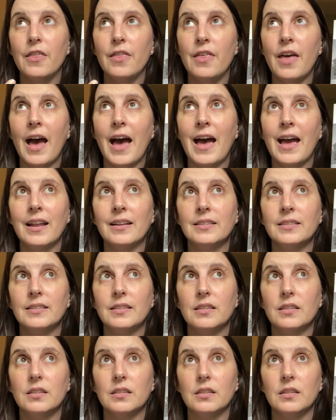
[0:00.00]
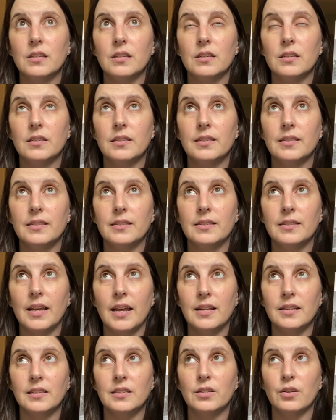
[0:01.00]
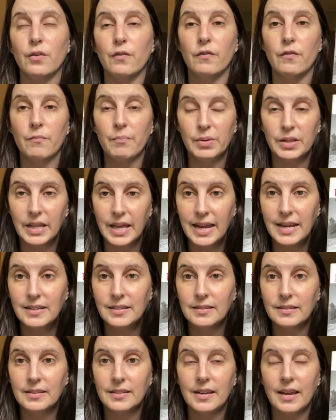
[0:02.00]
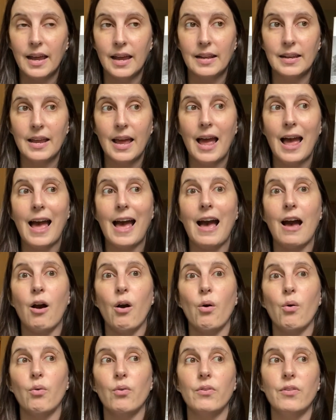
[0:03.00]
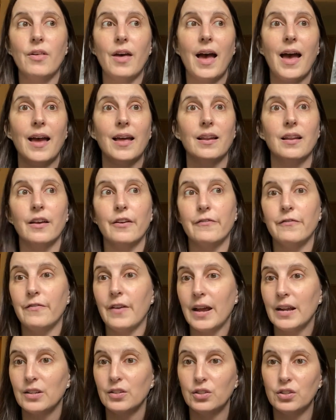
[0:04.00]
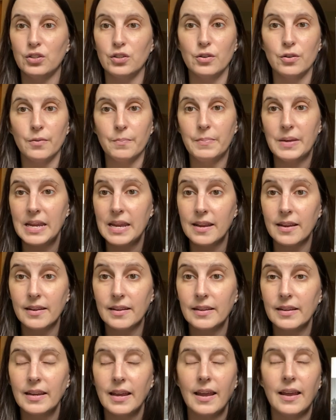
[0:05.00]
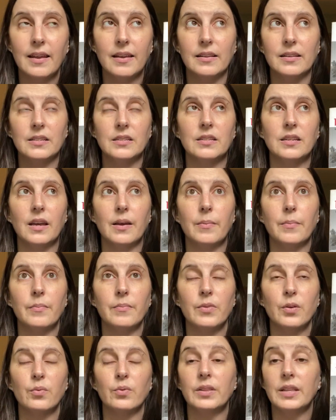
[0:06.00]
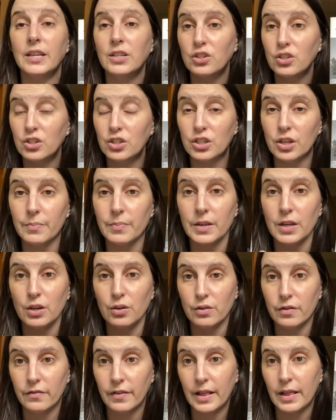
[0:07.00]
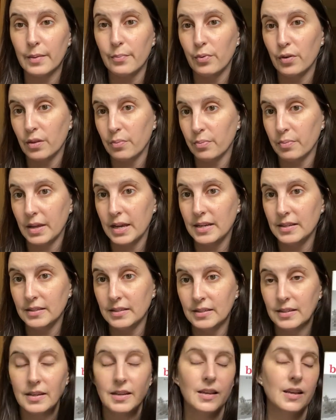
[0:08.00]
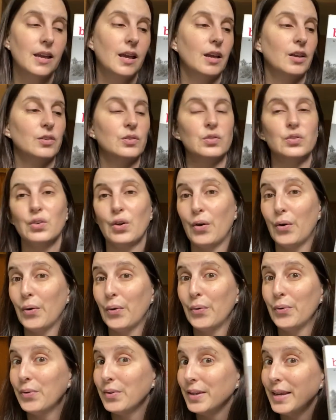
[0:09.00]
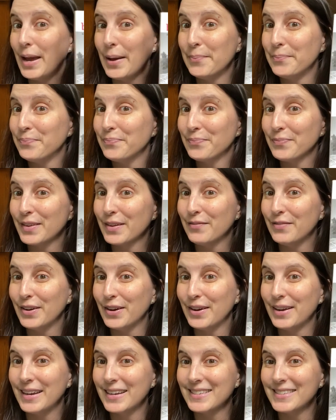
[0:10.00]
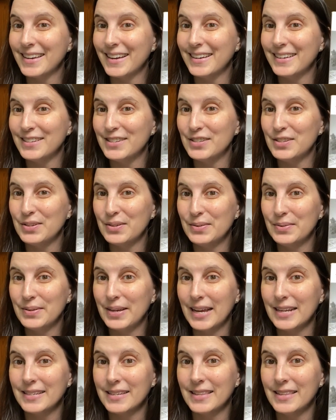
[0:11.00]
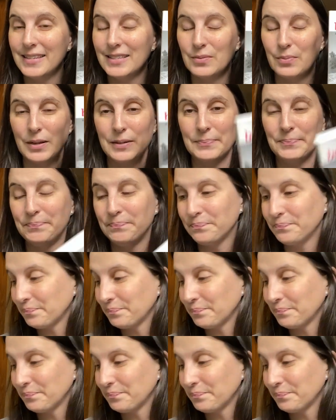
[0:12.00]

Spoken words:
that sense of place and how that affects your being and the relationship that you develop with place. So yeah, very excited to get to this one.